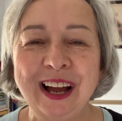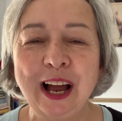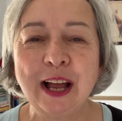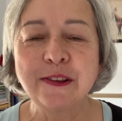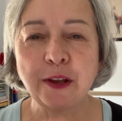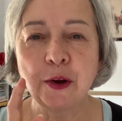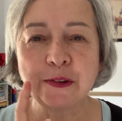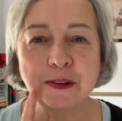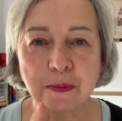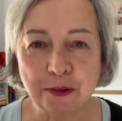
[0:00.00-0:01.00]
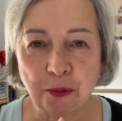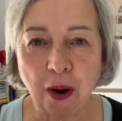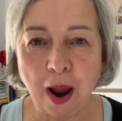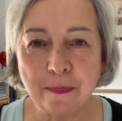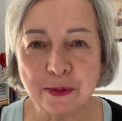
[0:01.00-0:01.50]
So
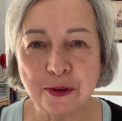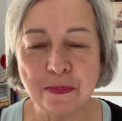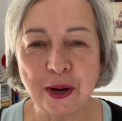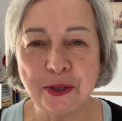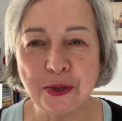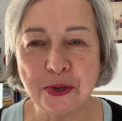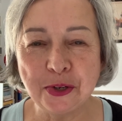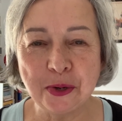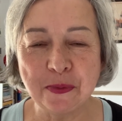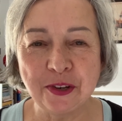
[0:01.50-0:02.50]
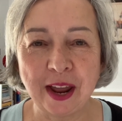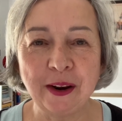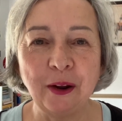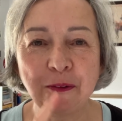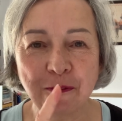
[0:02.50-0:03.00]
subscribe to my YouTube
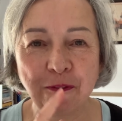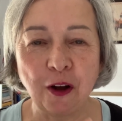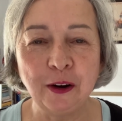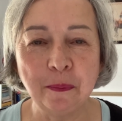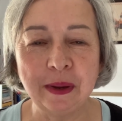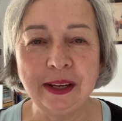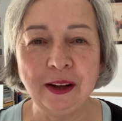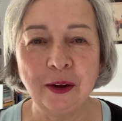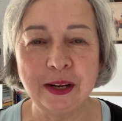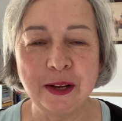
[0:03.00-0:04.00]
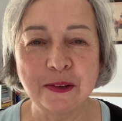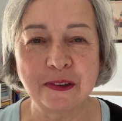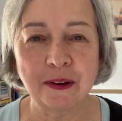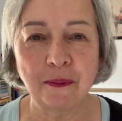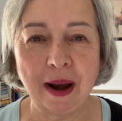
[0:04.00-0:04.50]
channel, follow me on
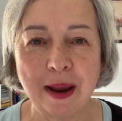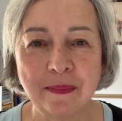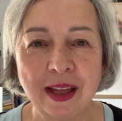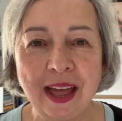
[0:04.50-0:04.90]
Instagram,